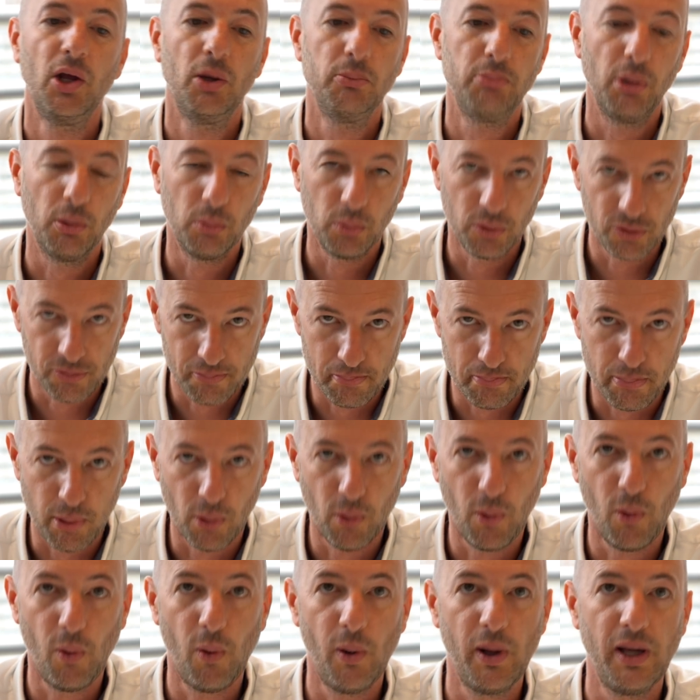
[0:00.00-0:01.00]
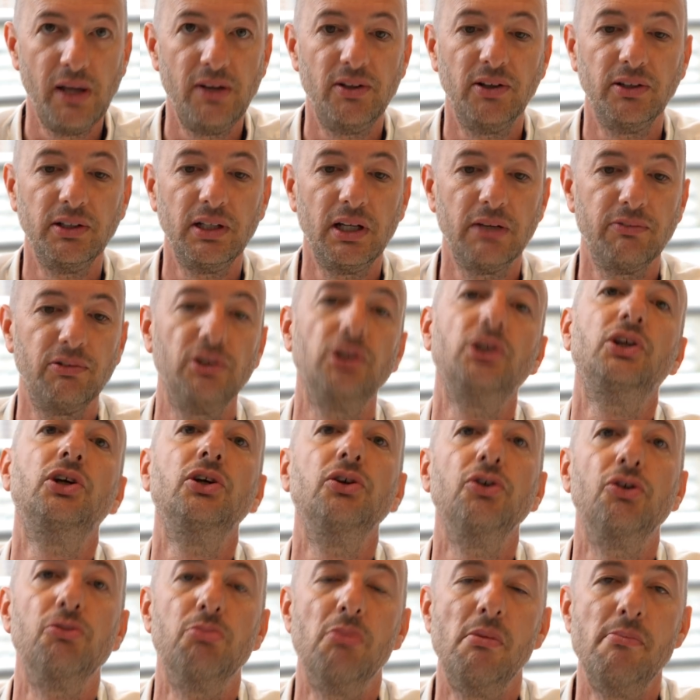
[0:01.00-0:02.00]
but was buoyed and given
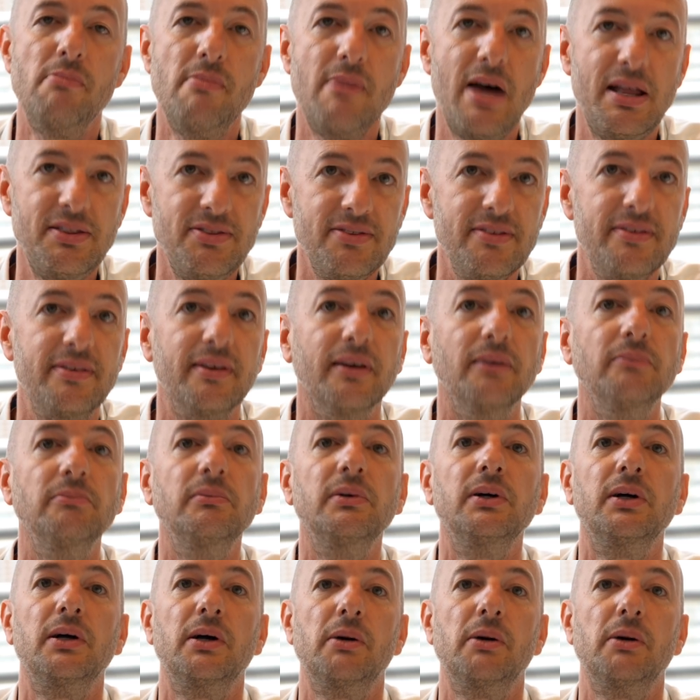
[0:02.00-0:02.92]
huge momentum